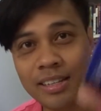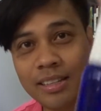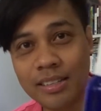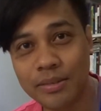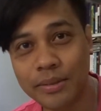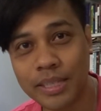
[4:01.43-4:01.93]

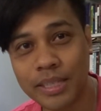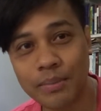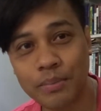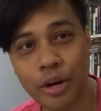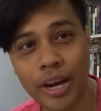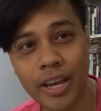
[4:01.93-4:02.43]
This one's a
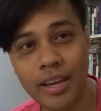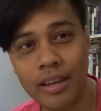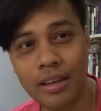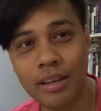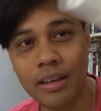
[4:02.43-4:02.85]
spray.